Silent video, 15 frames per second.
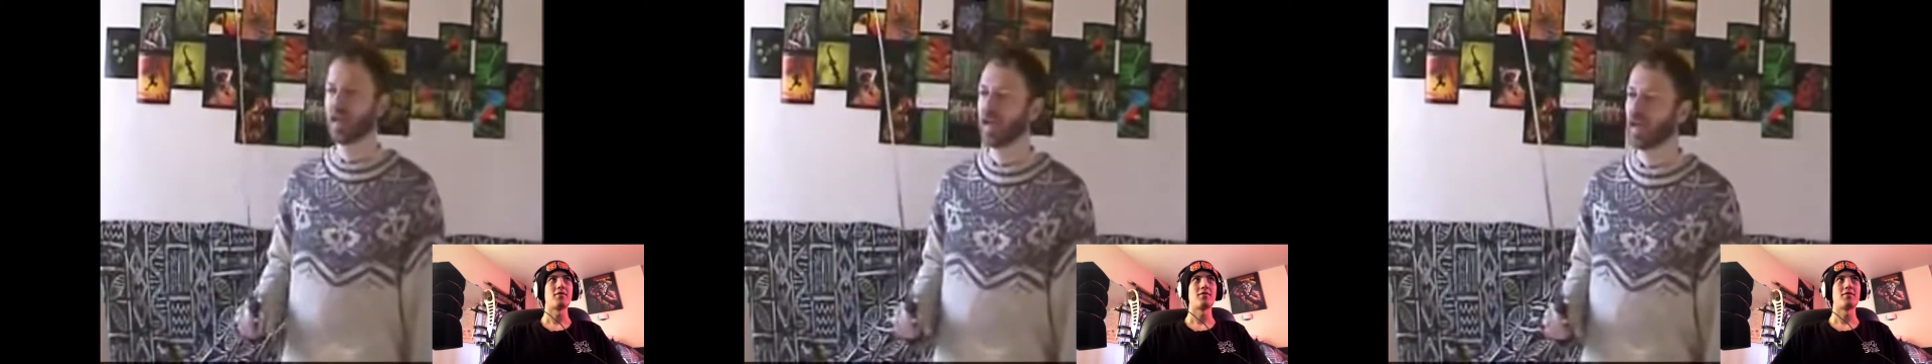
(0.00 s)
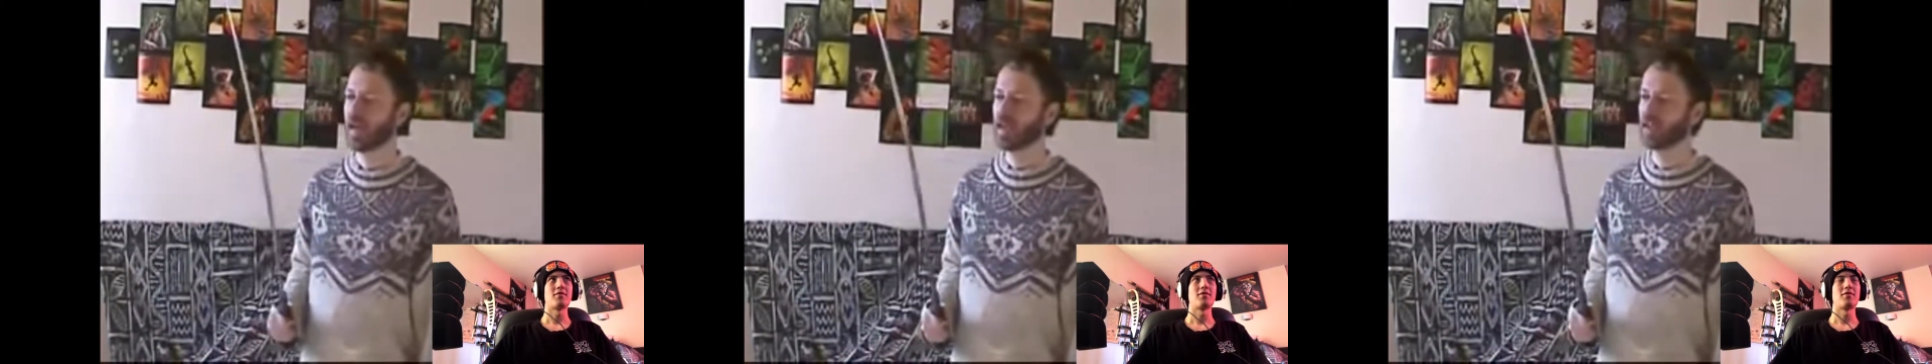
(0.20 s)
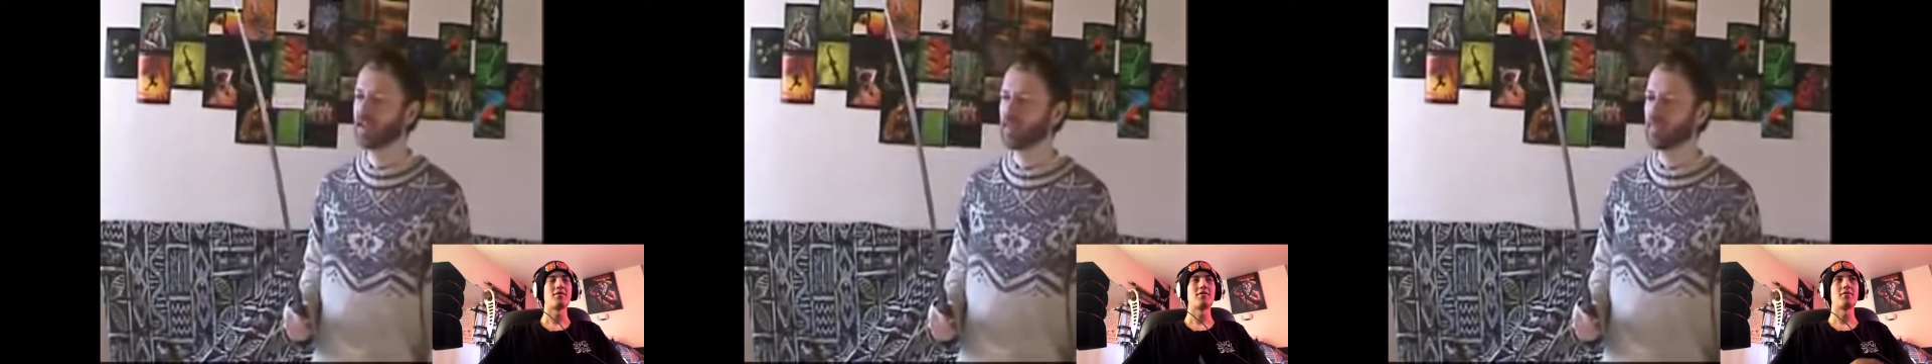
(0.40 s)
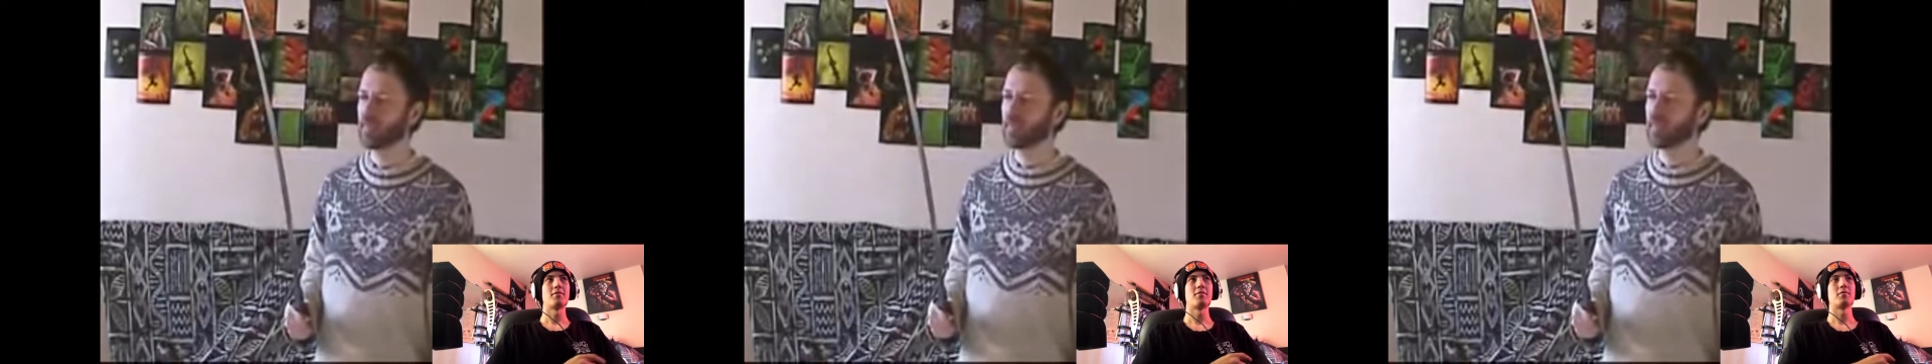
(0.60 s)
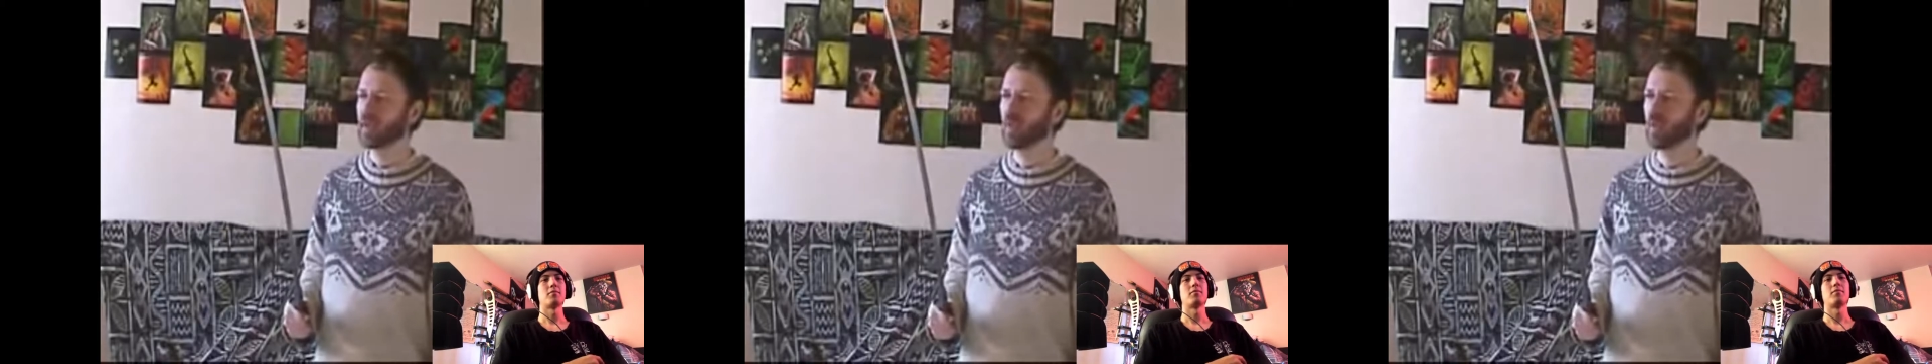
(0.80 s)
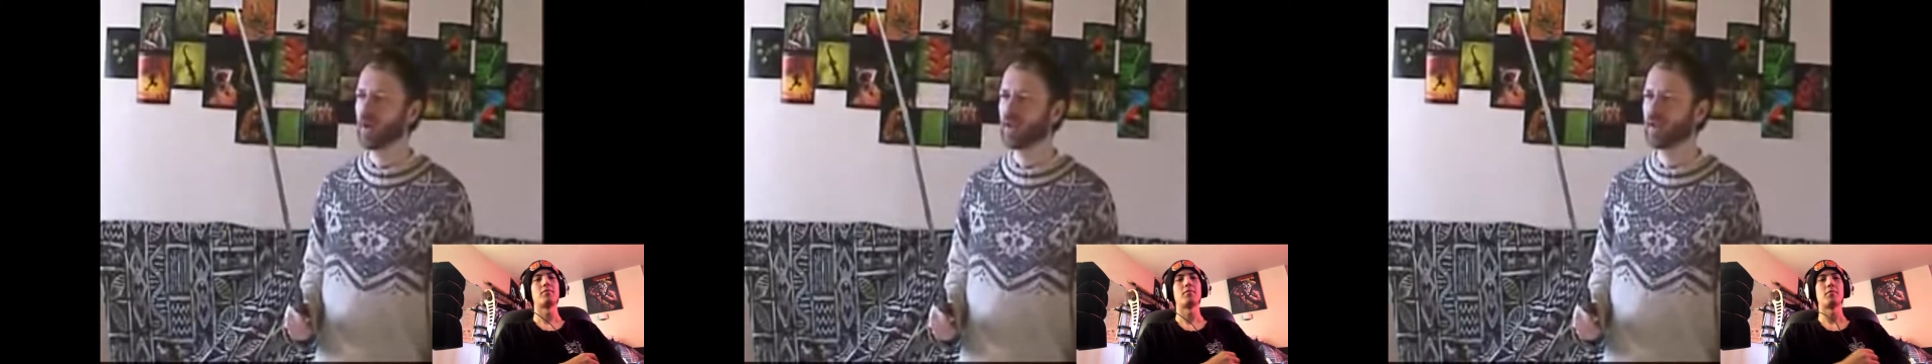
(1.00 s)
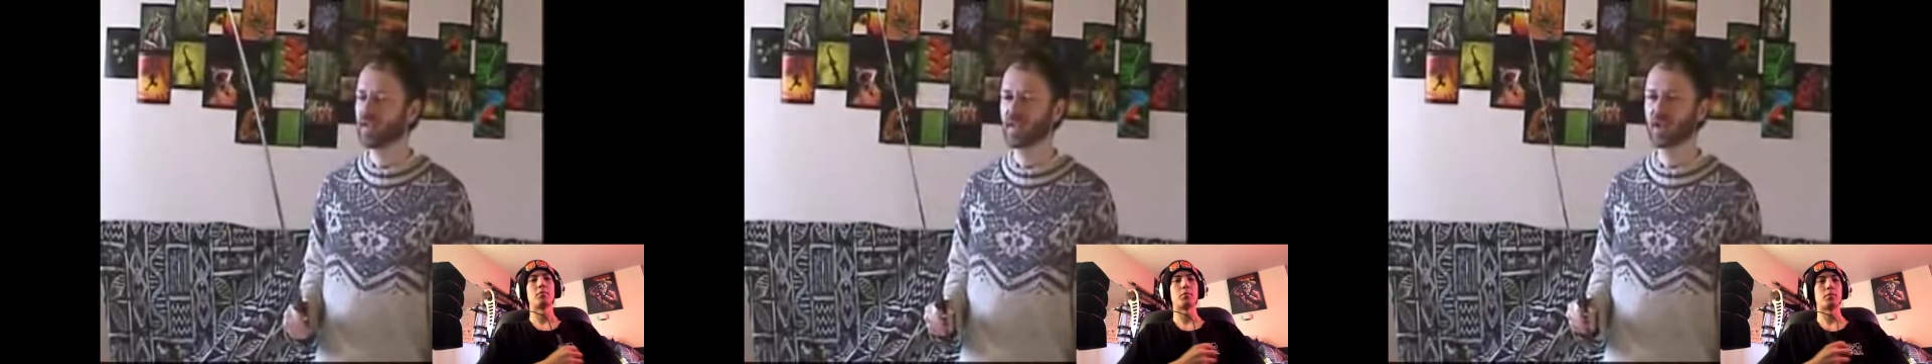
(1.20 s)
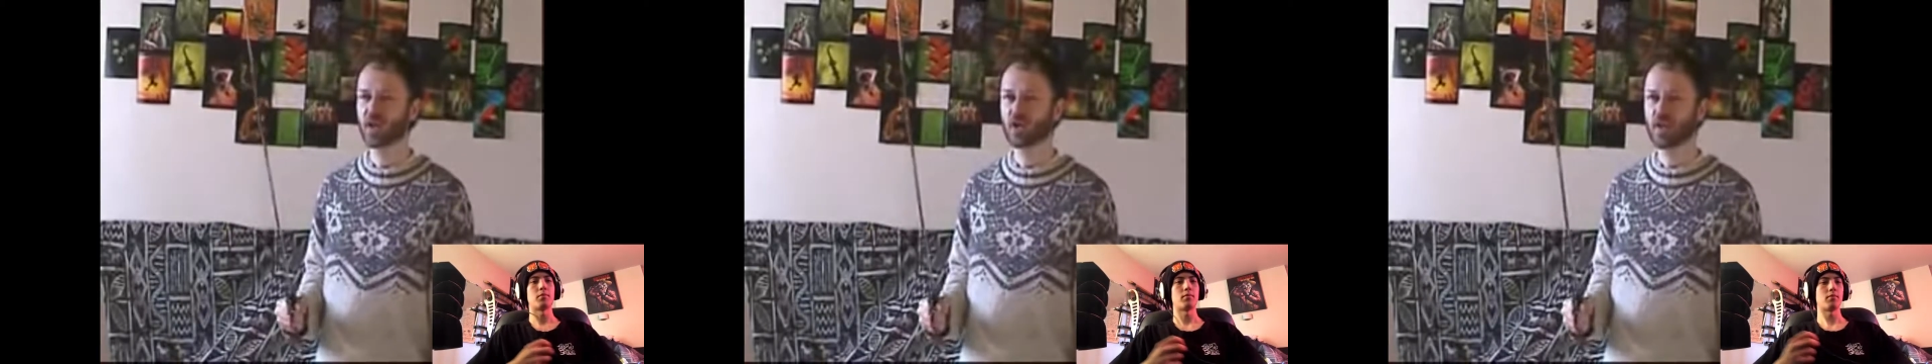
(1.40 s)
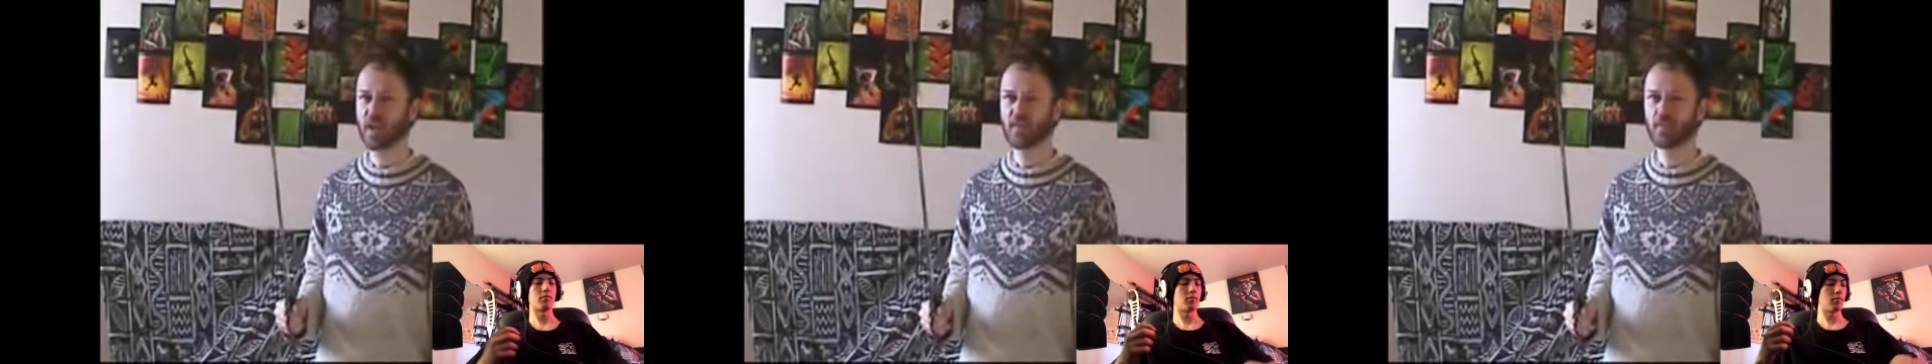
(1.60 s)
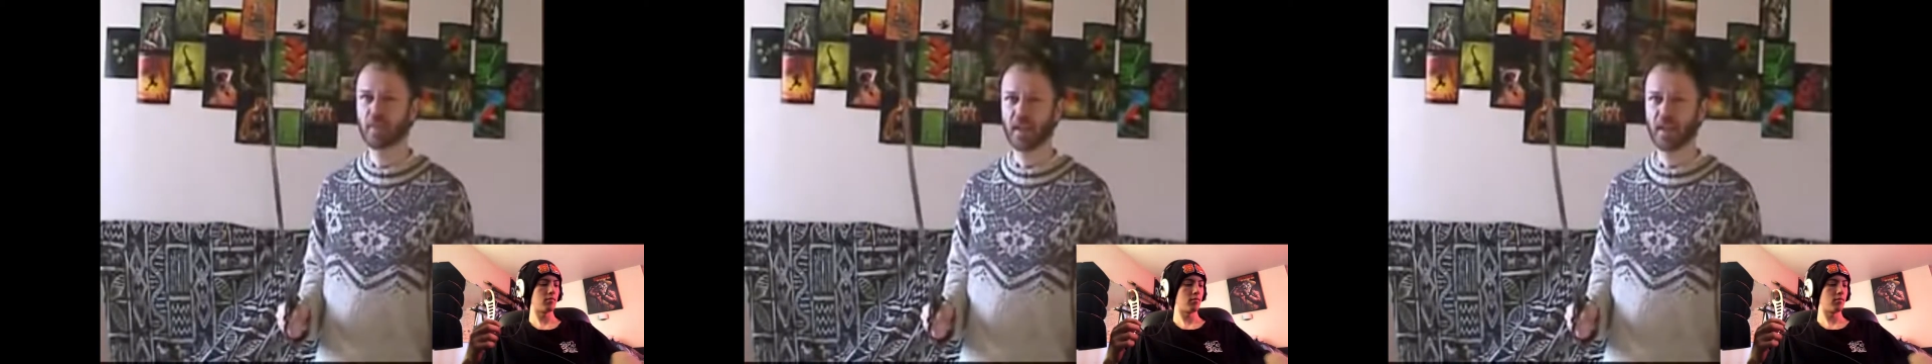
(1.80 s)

And whereas a straight